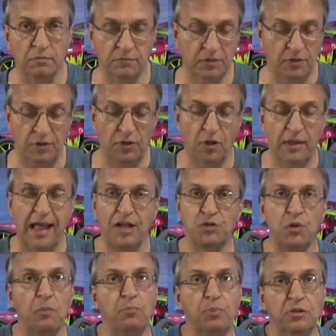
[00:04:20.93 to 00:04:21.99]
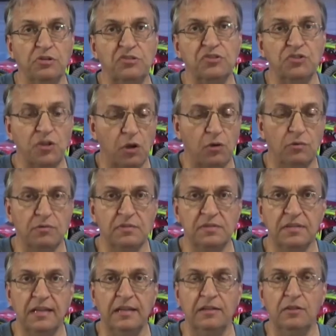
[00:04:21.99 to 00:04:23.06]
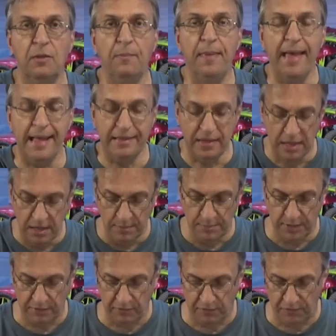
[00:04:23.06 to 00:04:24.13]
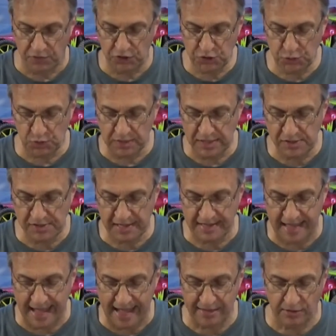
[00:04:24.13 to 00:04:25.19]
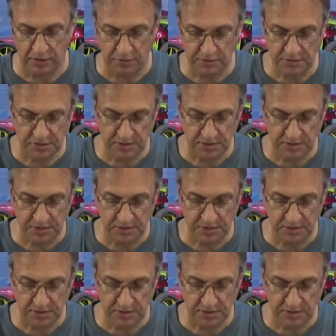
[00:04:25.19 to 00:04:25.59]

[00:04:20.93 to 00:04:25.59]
You don't actually put stones in the bed, but virtually you can add loads.